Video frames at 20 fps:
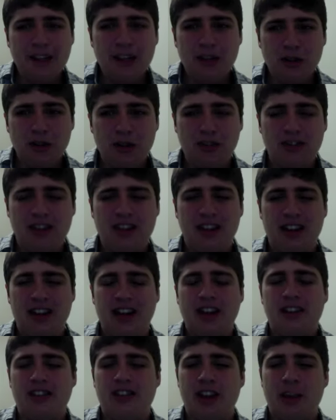if he
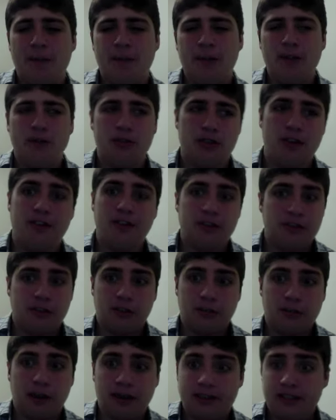loses that Night of Champions,
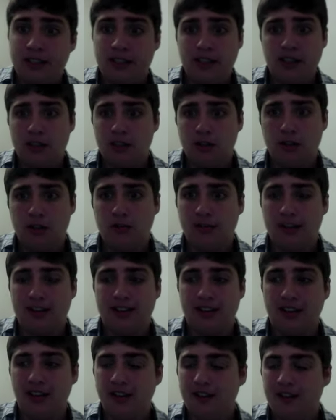which everyone's expecting,
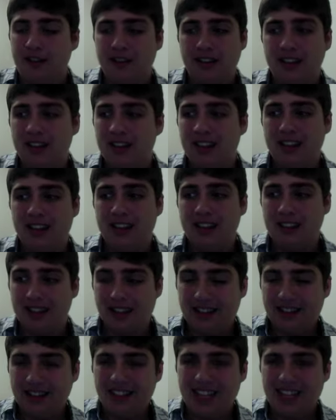including myself,
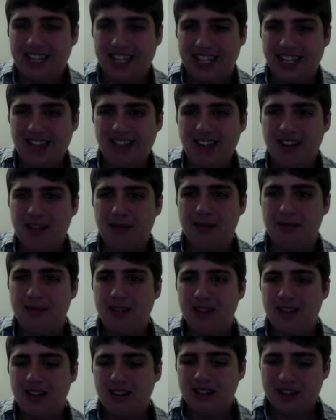that's going to kill
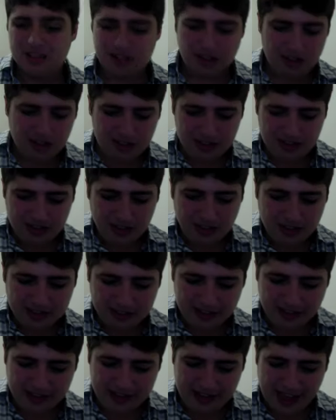him, because all
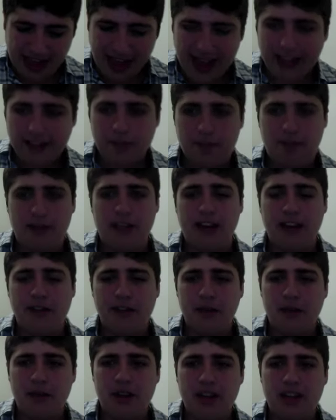he's done is get his ass
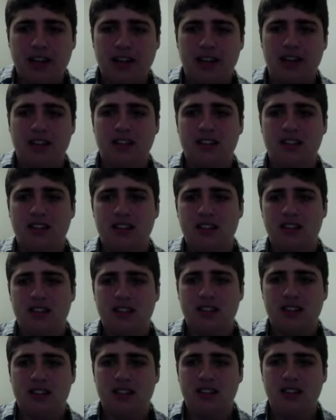beat every week.
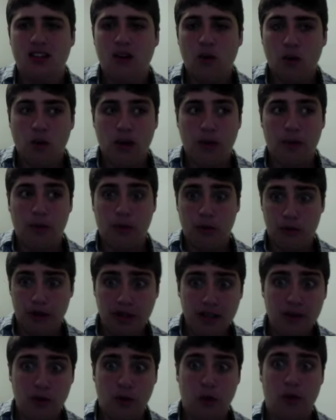What
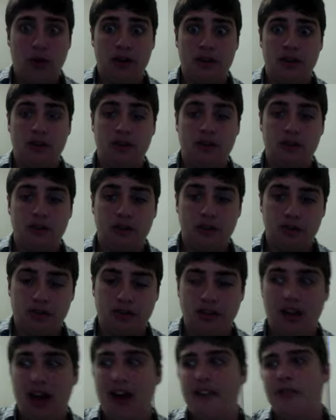I'm really worried they'll
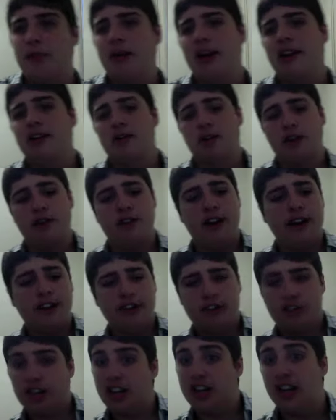do is they'll have him get his
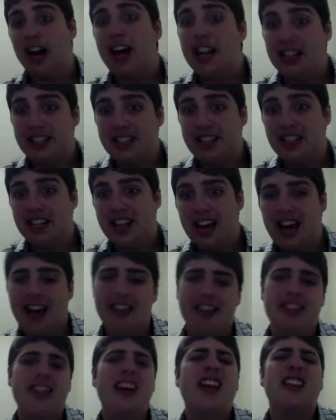revenge tonight,
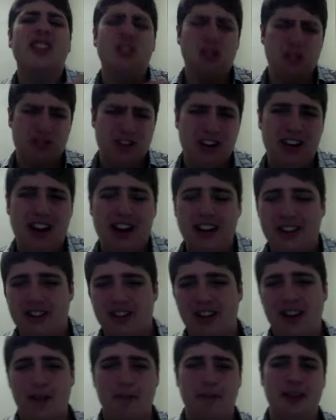and then lose a
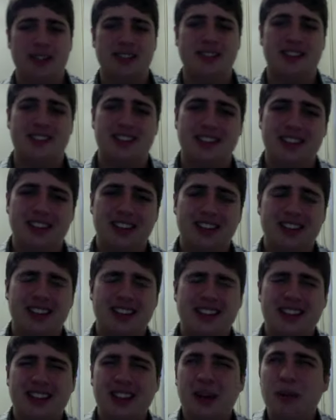Night of Champions.
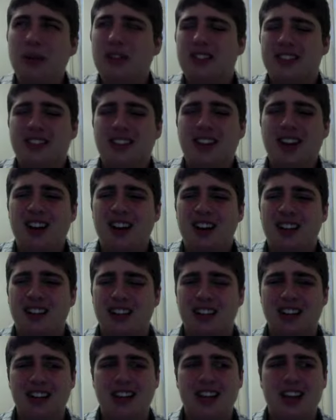That would
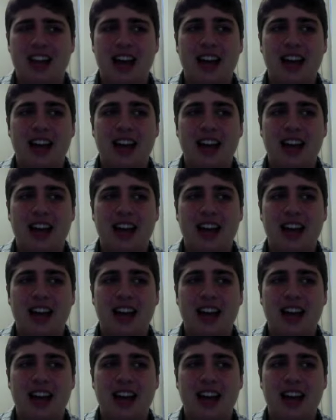suck.